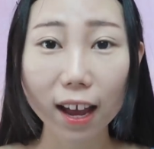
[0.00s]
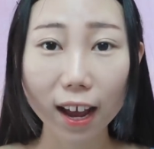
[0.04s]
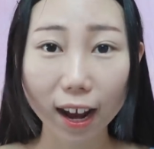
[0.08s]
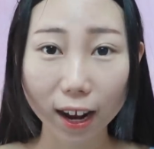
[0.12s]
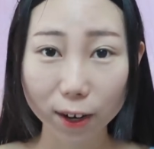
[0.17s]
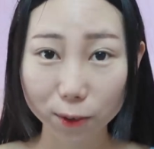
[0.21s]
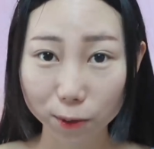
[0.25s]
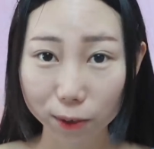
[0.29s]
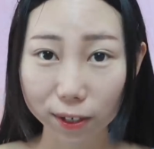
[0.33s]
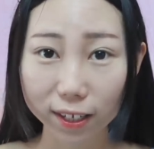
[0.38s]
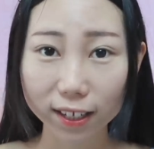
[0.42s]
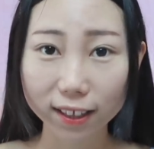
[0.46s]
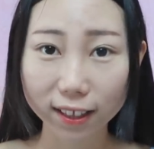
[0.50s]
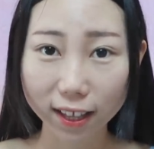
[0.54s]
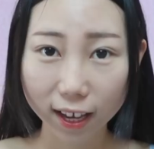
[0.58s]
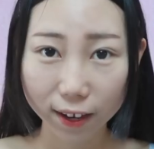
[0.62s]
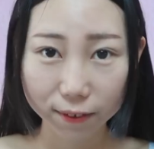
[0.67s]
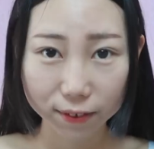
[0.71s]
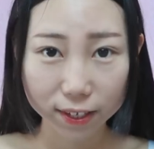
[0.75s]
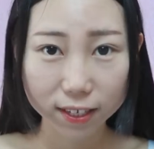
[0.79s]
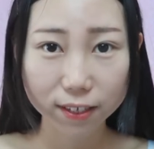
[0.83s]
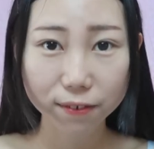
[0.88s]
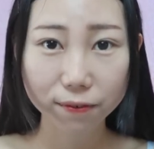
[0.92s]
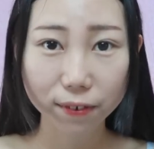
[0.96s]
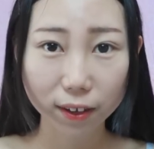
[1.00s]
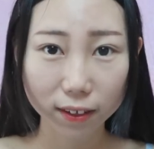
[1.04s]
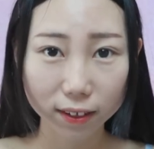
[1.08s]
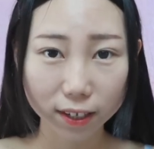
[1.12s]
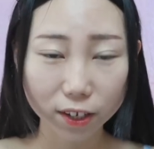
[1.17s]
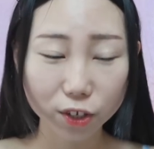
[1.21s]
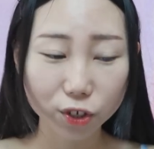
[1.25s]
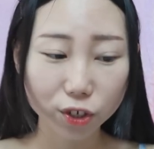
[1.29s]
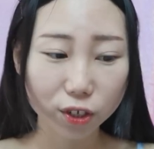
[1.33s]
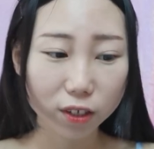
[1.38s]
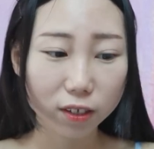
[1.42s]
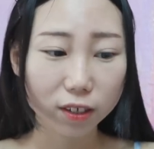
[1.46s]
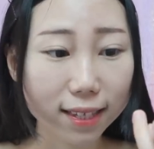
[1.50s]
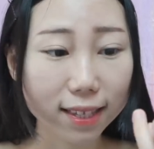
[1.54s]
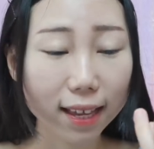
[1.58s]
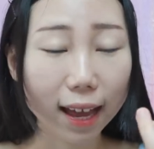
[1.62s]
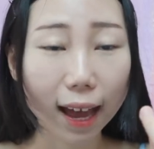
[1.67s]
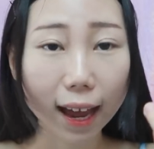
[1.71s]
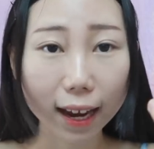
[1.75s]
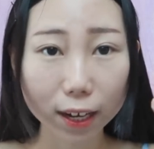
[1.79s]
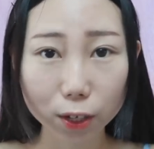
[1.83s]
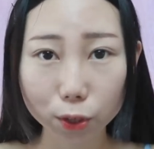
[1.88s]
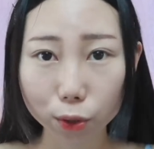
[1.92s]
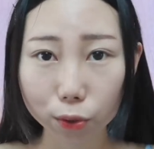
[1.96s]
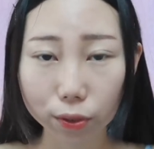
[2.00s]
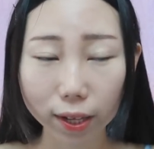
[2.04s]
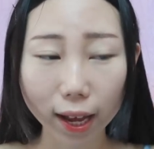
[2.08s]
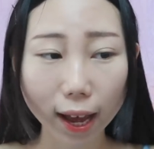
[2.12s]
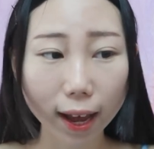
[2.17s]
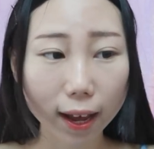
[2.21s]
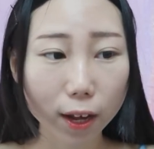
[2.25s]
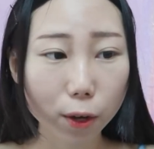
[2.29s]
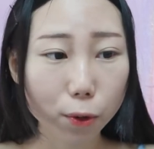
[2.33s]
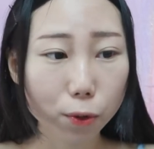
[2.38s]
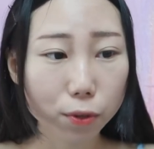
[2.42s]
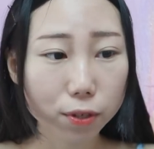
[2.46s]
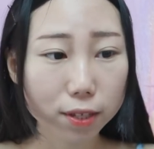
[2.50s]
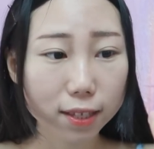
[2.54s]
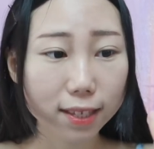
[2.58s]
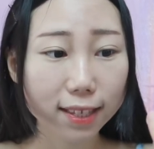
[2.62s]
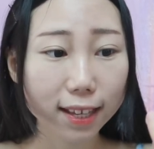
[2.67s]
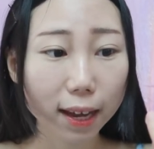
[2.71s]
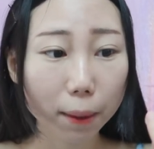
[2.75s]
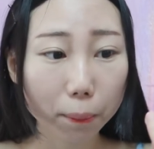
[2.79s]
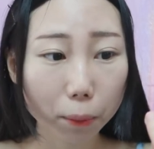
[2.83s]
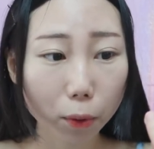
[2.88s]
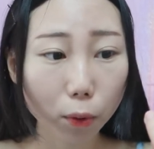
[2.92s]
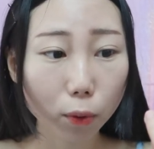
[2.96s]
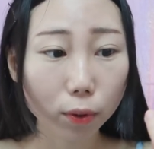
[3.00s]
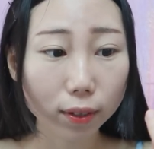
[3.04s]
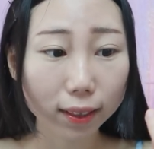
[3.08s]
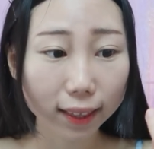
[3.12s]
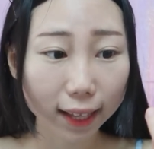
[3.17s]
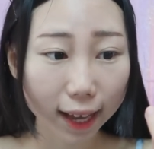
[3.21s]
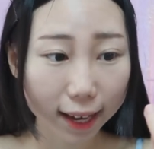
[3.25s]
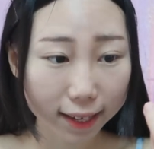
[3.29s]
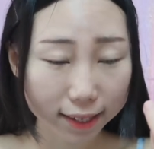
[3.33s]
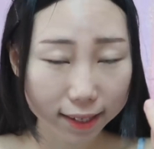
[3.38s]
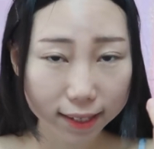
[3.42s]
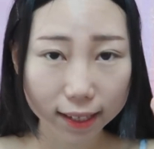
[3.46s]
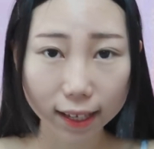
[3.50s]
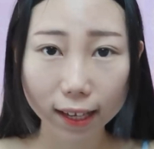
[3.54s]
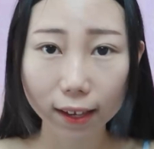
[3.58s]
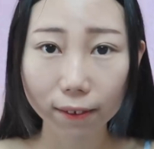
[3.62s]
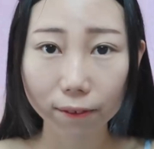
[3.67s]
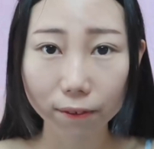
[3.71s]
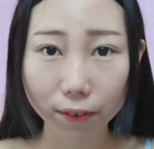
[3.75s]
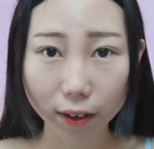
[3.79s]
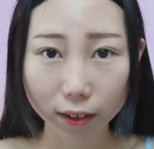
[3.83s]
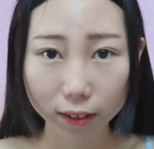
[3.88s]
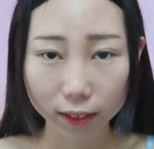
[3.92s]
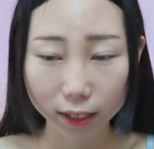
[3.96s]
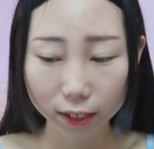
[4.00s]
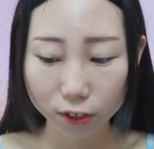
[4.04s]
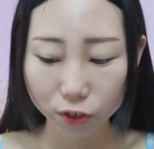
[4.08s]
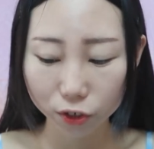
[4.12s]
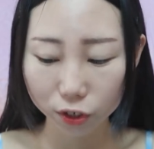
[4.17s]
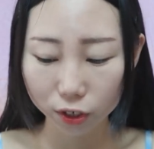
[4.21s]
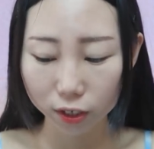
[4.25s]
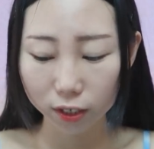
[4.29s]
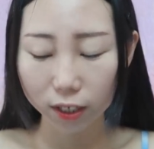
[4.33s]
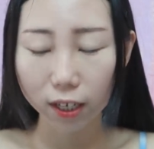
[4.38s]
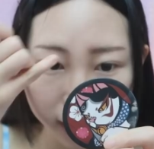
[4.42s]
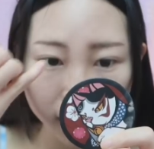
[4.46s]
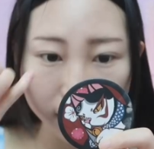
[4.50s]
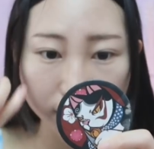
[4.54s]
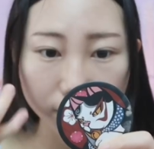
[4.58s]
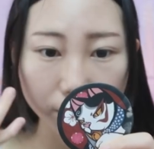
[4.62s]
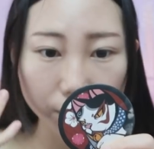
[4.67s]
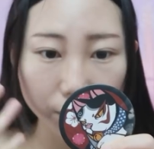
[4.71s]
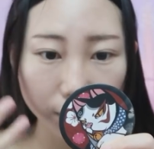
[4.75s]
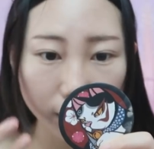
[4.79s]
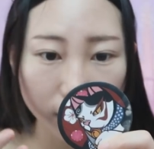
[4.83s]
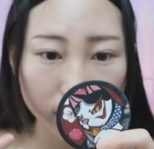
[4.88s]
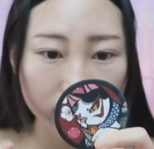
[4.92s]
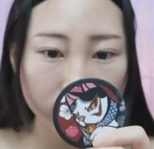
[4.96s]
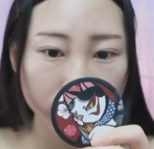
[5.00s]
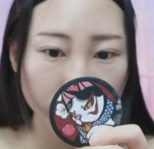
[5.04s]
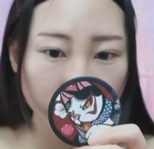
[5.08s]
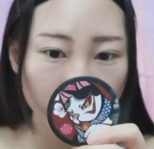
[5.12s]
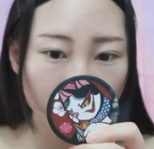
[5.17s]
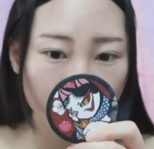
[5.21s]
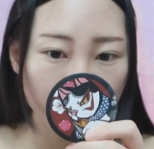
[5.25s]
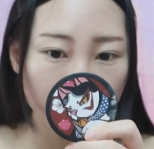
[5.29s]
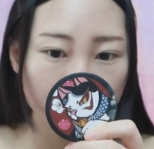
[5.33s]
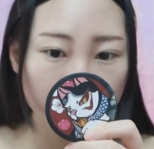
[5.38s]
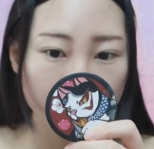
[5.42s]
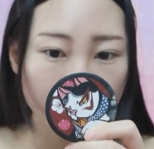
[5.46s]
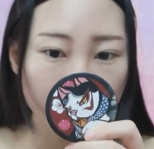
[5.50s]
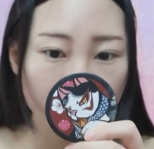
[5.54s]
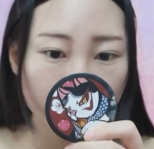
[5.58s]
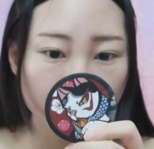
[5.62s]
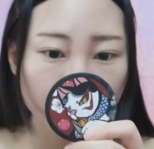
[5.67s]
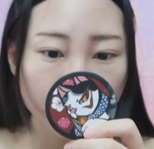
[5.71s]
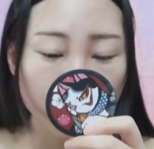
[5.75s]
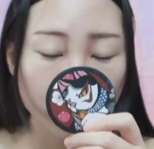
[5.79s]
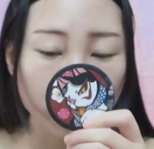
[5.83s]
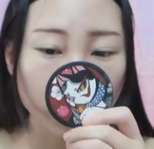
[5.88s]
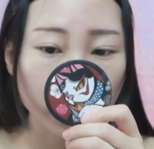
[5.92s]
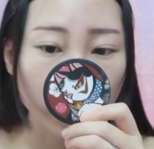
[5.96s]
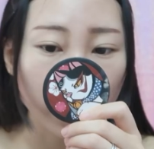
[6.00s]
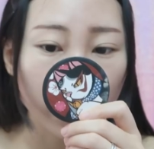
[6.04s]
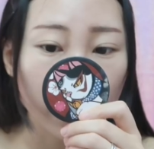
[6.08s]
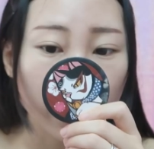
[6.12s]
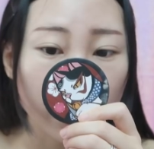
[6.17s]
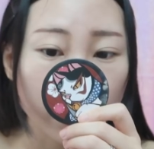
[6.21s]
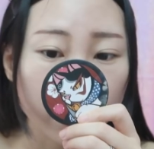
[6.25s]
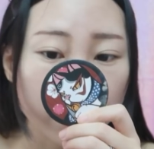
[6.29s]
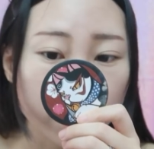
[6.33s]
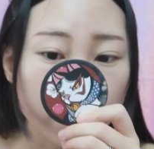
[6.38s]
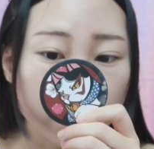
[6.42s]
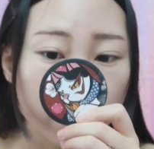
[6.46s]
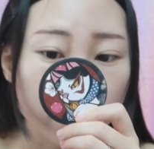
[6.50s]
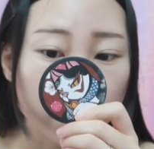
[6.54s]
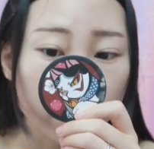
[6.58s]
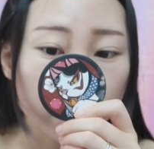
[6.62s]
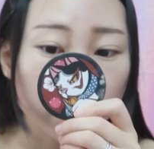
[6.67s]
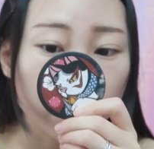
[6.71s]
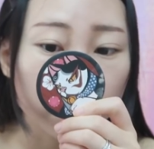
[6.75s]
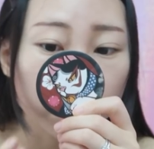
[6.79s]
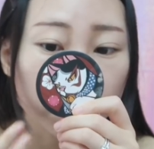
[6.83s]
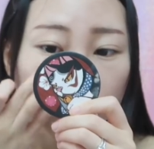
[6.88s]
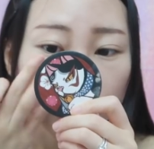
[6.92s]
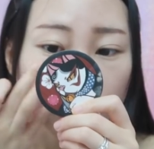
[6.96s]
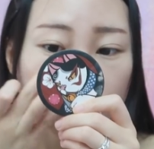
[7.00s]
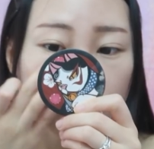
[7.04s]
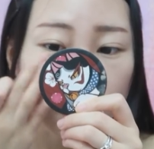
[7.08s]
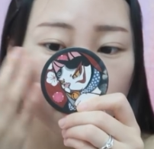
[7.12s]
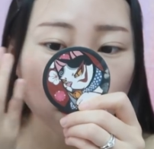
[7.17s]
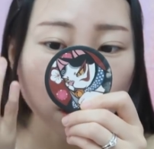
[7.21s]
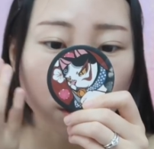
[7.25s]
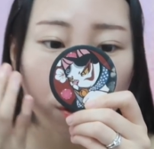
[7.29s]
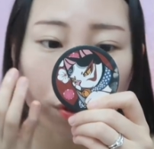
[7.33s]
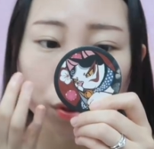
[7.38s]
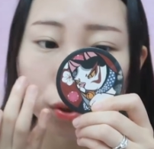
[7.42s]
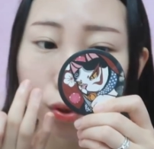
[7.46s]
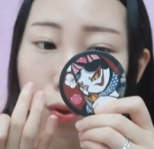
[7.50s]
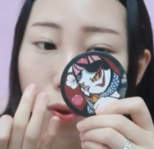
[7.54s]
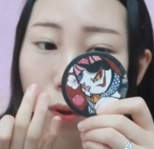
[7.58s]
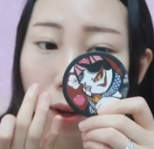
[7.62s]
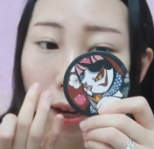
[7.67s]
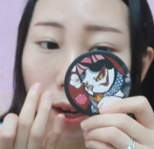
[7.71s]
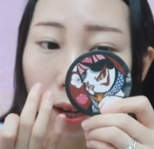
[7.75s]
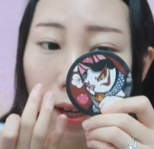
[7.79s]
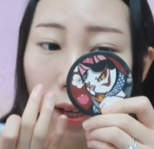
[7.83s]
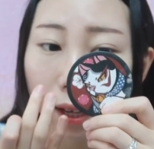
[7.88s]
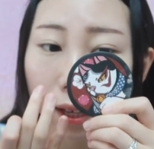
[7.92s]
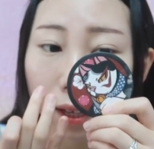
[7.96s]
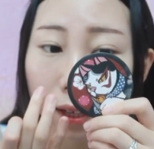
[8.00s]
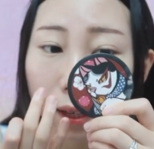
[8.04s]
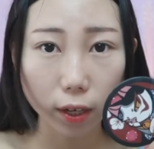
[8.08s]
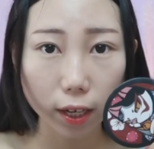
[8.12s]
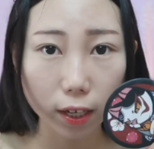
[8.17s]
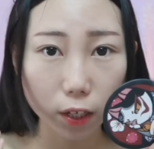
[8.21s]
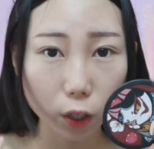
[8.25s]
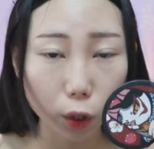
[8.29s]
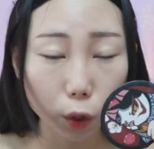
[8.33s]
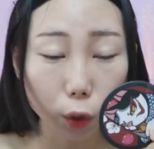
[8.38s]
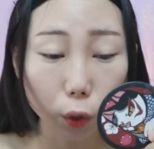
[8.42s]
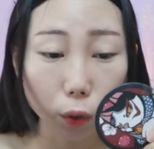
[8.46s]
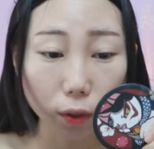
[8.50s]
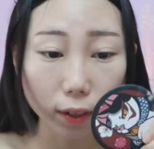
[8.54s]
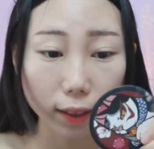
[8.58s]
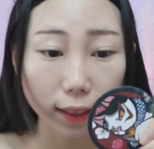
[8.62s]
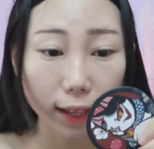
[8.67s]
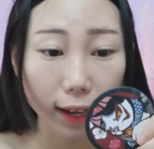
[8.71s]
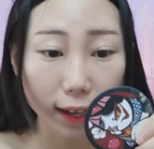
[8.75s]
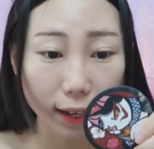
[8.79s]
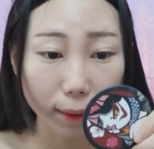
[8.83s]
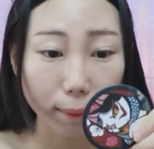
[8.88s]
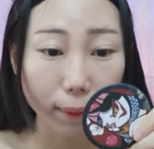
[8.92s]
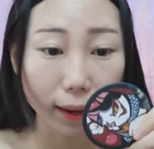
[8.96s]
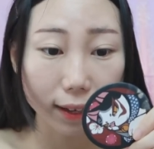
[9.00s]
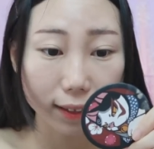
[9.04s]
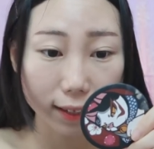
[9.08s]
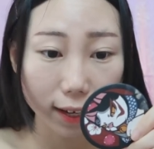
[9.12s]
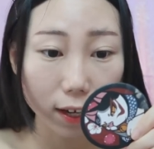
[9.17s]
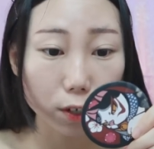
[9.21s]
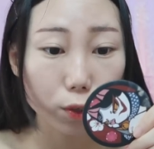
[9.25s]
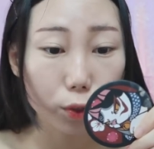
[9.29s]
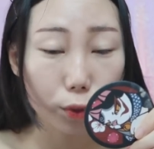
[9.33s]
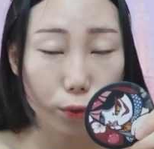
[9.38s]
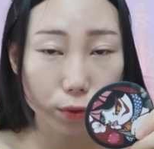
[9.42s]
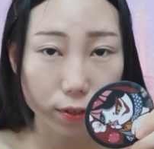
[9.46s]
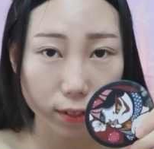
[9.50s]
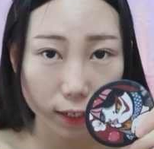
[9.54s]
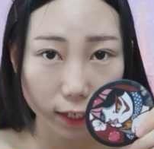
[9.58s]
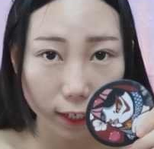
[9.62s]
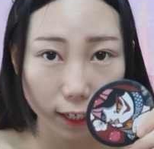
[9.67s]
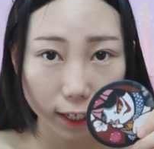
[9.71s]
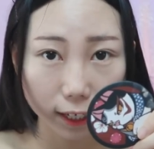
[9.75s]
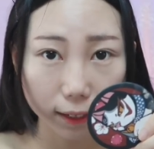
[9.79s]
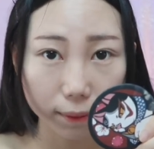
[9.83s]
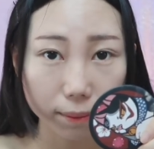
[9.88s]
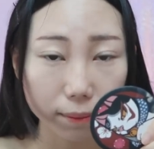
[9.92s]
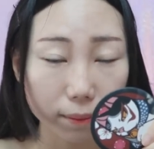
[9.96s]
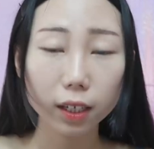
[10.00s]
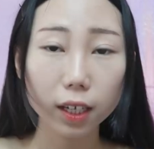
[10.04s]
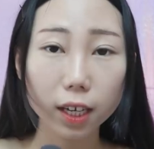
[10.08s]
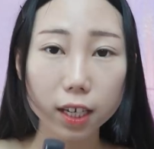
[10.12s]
I really love this foundation, the Etude House double lasting foundation. It feels very natural and uh, it's not dry. It looks like my natural skin.